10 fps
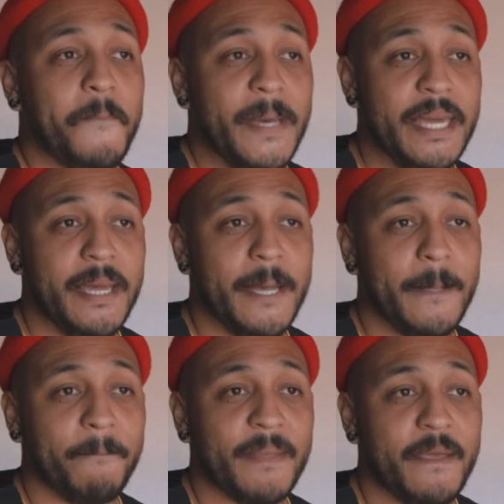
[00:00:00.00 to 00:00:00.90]
But
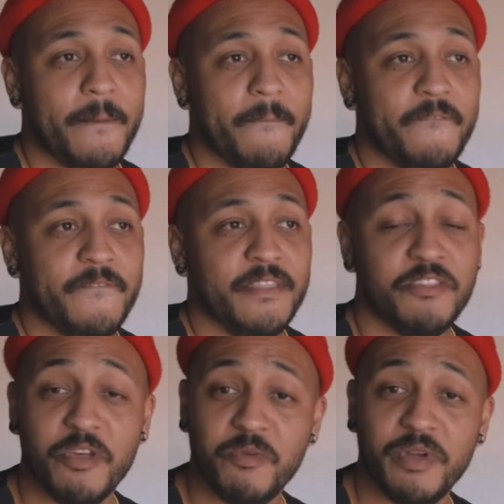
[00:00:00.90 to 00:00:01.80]
this
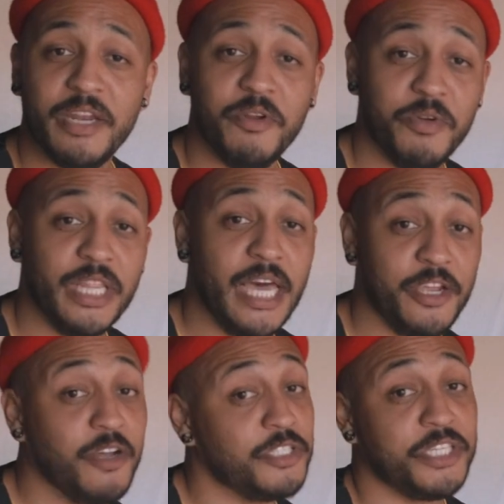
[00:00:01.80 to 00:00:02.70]
other one, I know a lot of
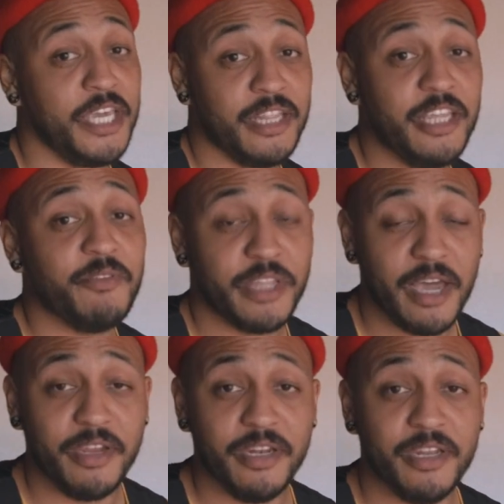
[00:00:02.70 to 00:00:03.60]
y'all just can't live
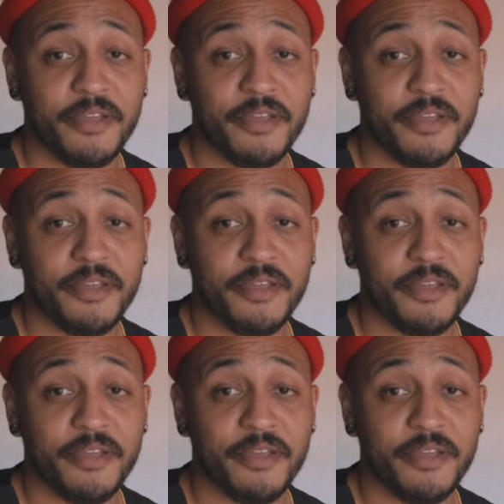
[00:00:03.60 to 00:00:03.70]
without it.